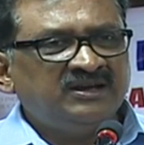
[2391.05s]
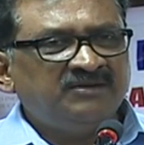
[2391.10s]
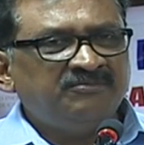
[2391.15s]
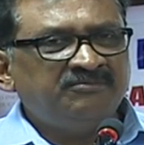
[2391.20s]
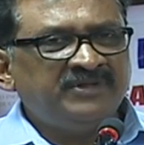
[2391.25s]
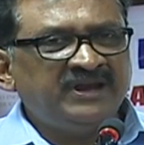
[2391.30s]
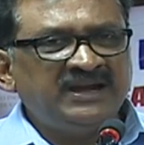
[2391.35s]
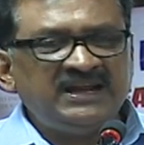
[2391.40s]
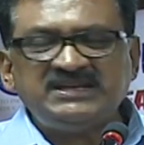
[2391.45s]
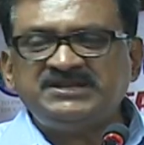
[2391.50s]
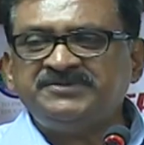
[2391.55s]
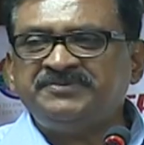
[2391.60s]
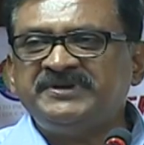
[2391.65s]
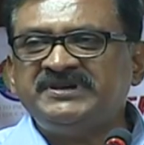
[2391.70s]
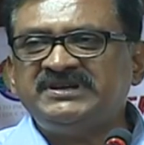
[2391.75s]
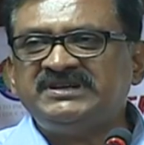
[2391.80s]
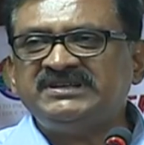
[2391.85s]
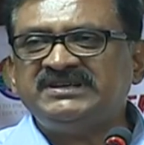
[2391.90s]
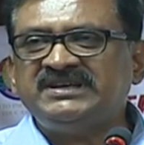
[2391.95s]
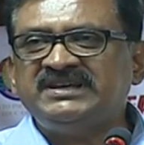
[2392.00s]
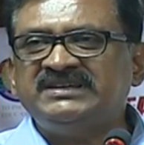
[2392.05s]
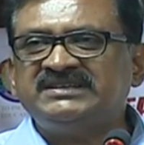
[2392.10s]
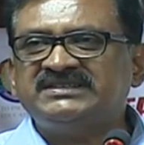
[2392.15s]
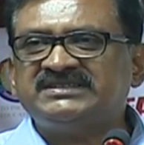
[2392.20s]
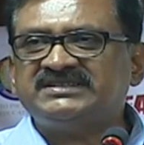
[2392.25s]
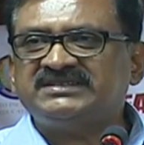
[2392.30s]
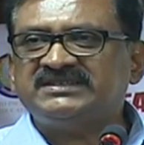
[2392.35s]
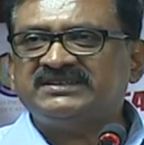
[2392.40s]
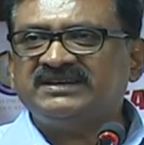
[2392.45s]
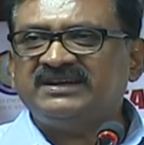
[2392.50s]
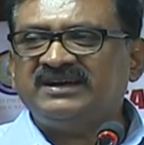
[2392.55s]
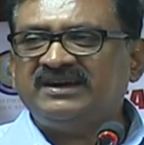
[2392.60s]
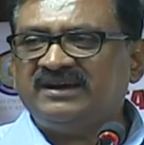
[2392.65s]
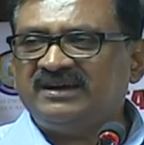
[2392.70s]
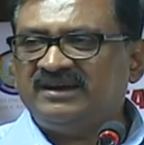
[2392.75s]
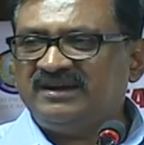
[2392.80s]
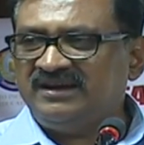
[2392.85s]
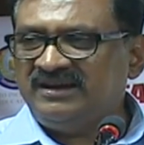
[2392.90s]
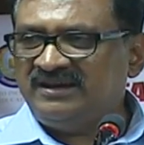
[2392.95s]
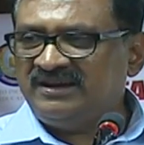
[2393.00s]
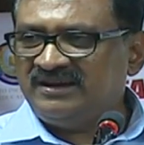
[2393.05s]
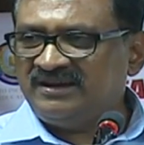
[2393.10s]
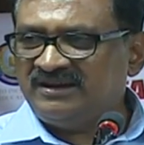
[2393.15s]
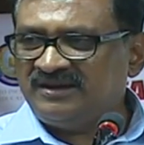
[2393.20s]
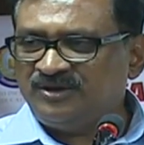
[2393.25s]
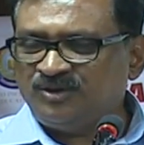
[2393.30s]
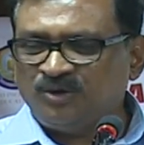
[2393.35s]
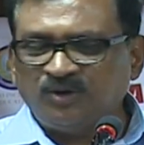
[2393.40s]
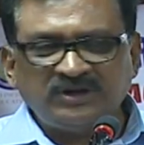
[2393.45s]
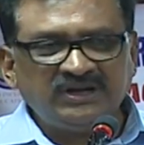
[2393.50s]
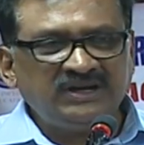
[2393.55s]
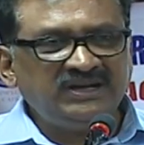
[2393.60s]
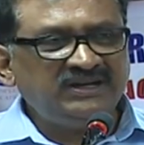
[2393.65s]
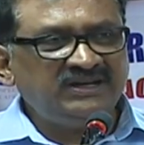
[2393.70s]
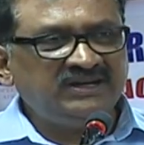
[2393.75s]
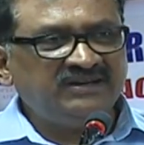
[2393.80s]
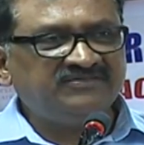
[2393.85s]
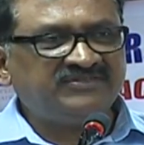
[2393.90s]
management is totally,